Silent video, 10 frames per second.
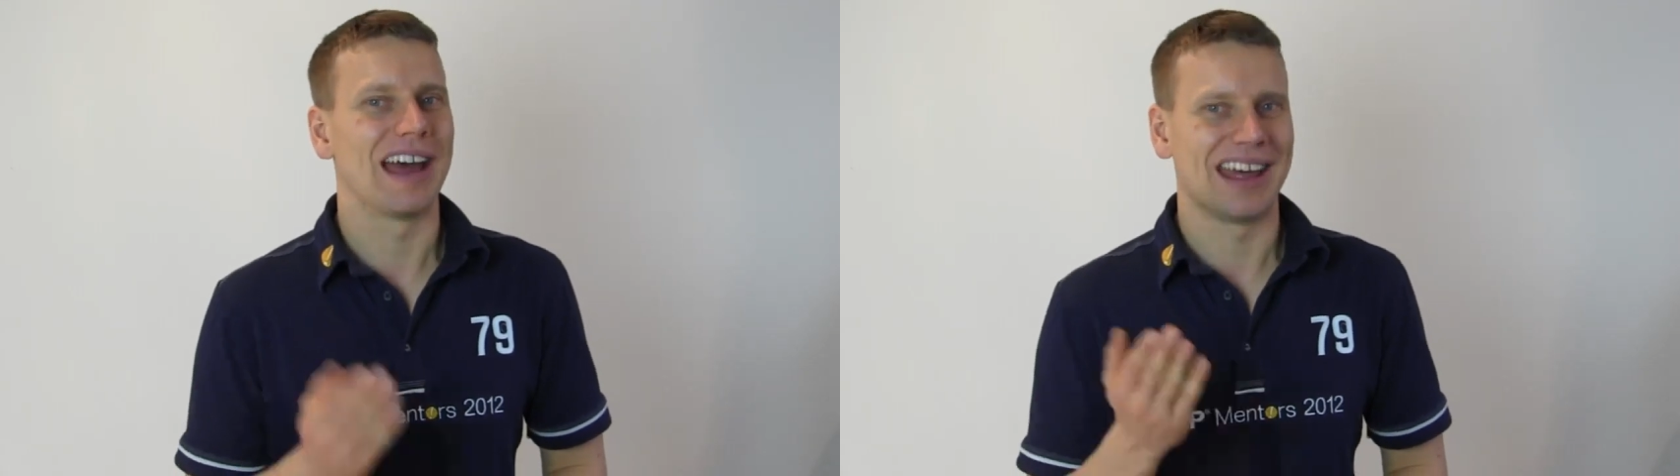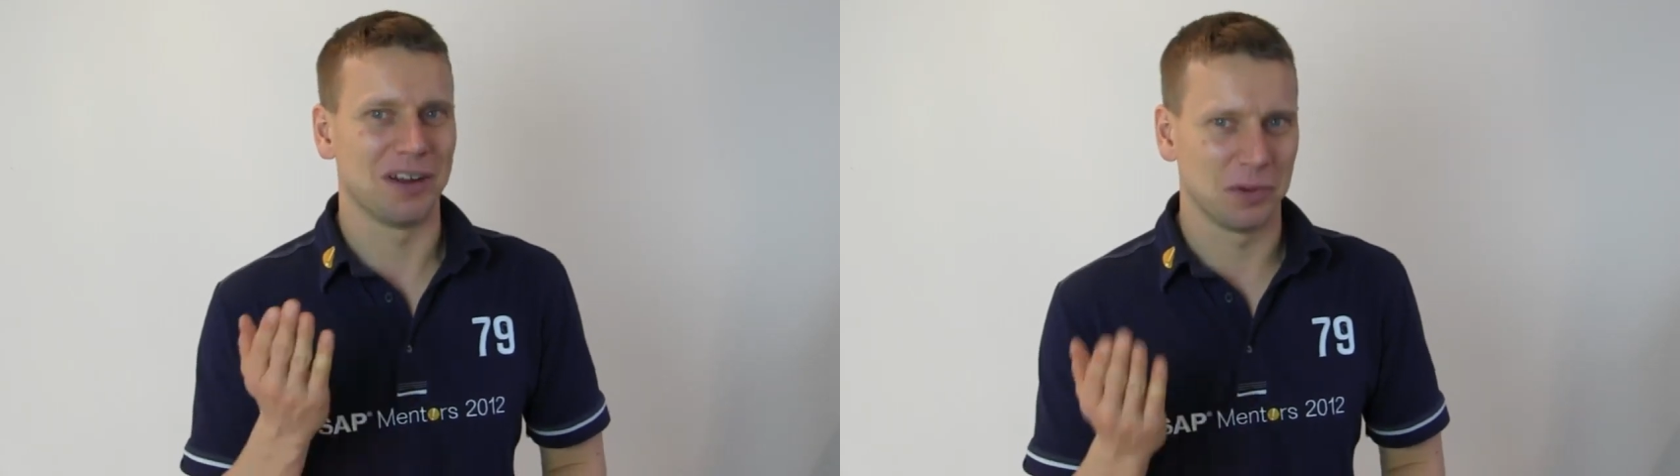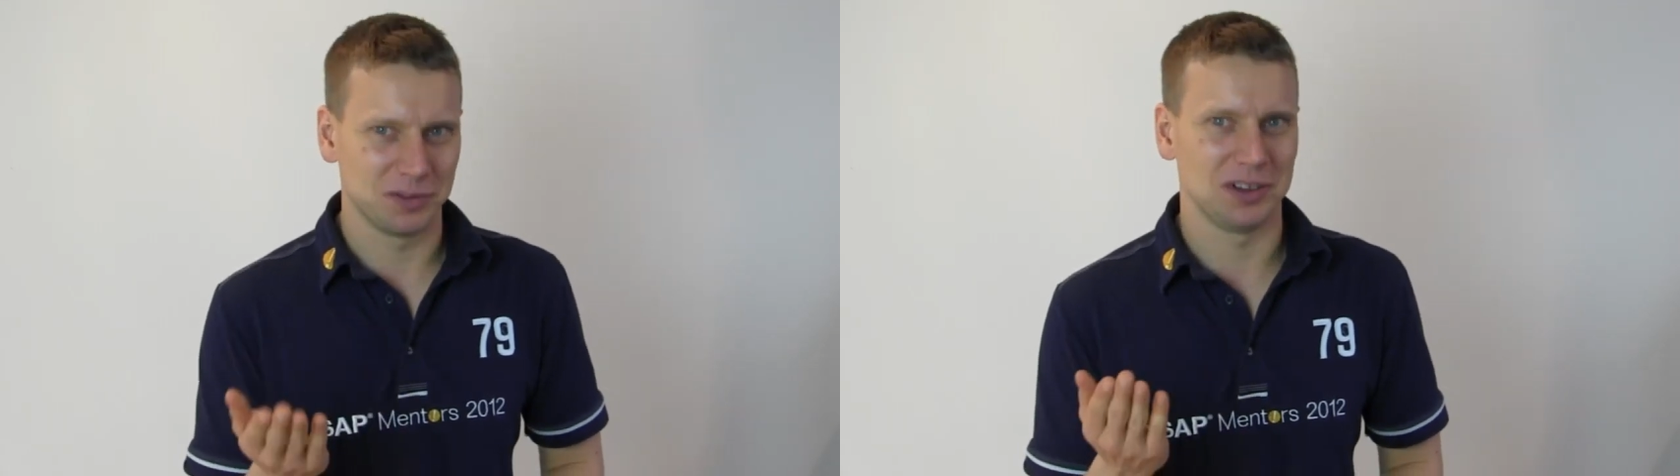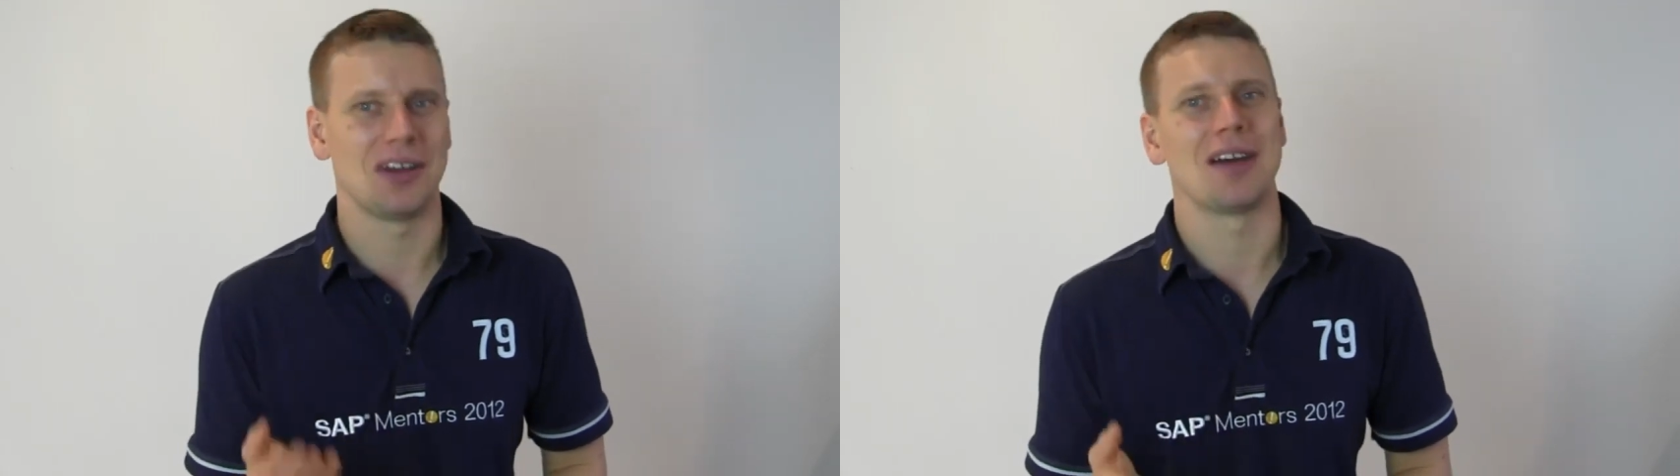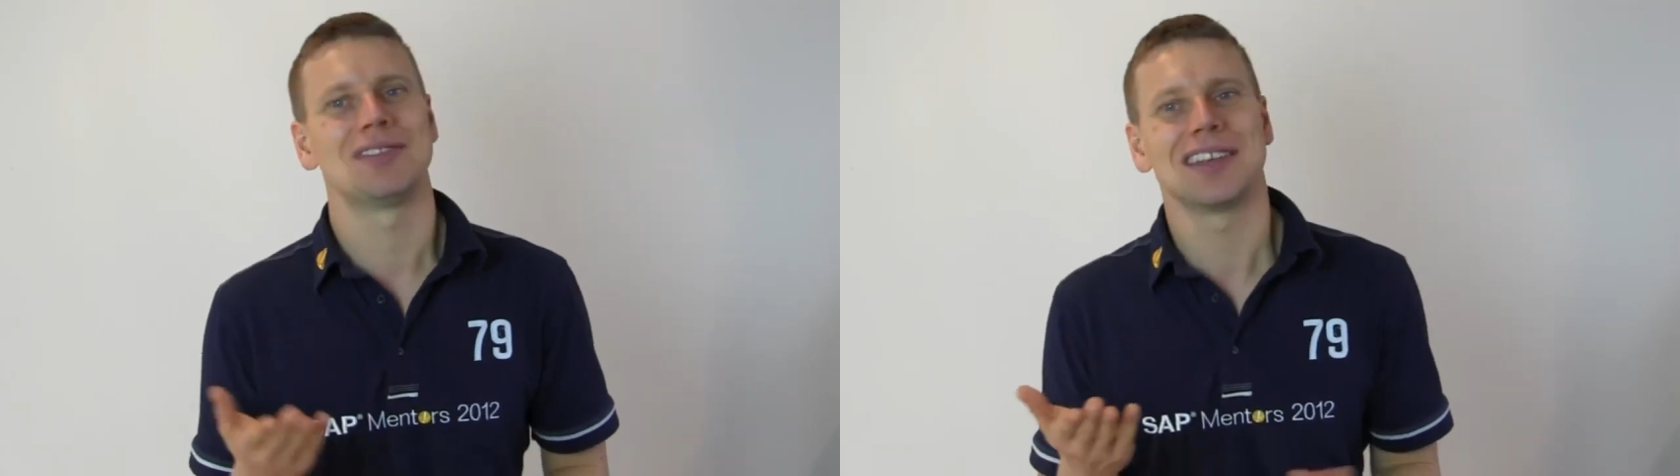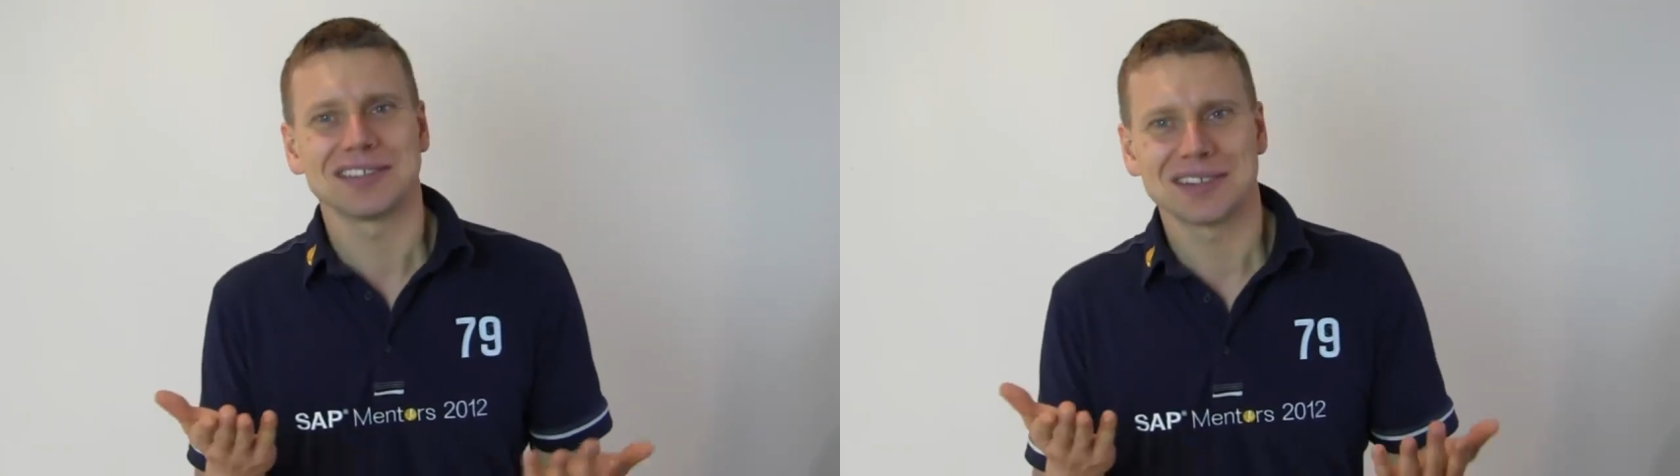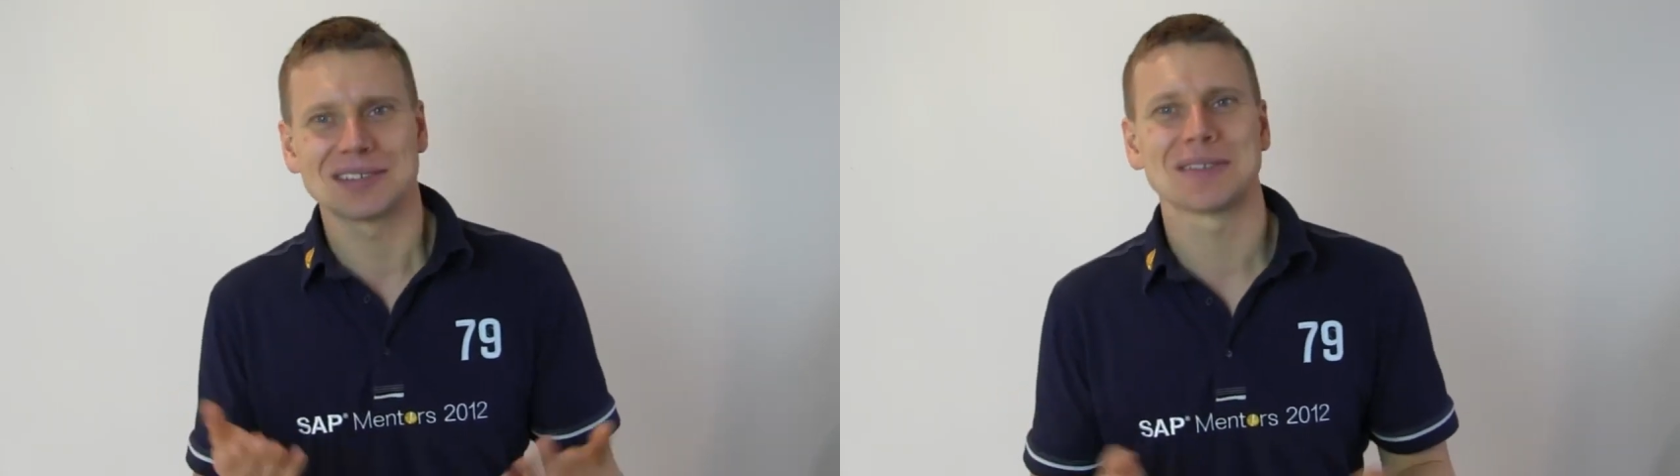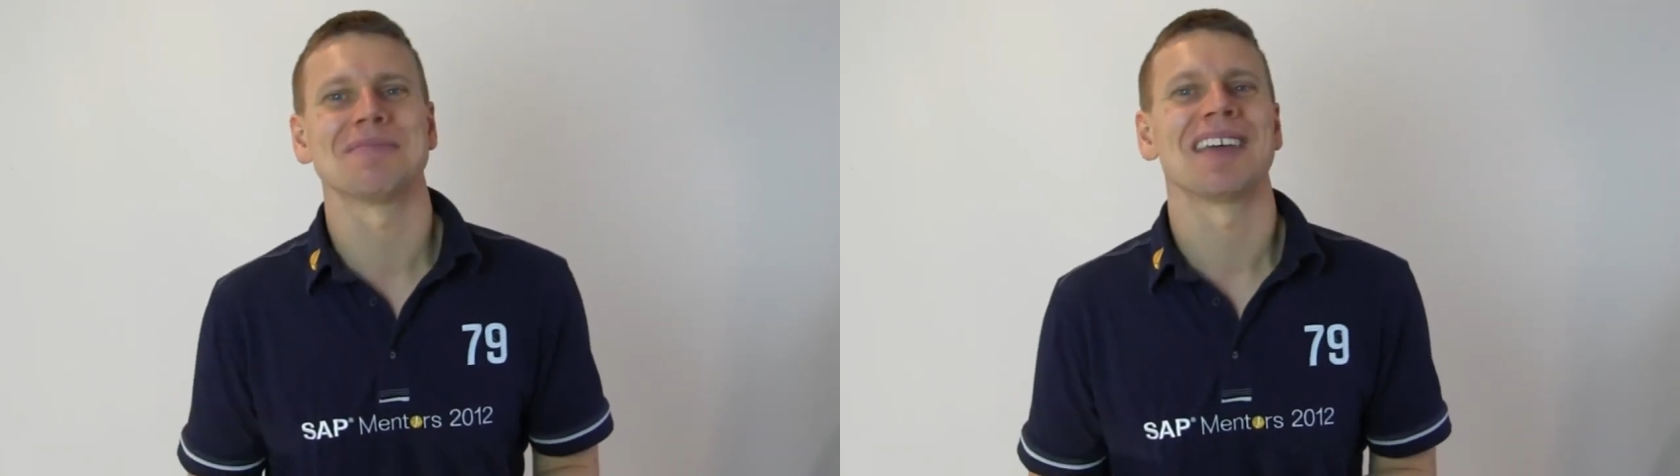and hopefully you have test
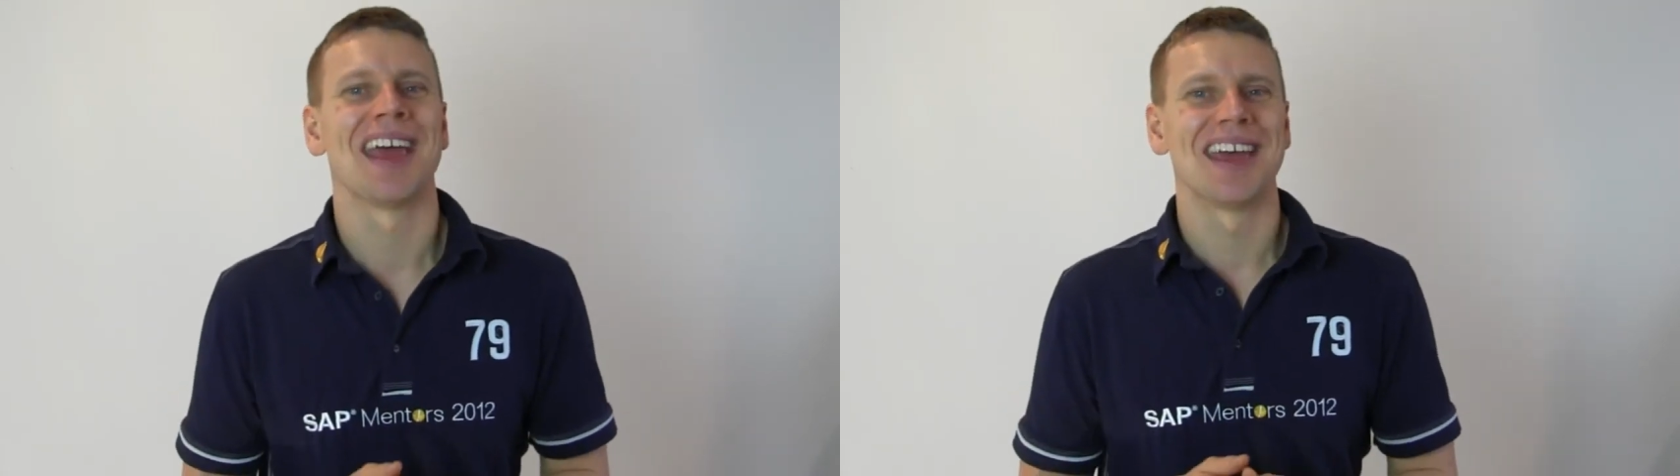systems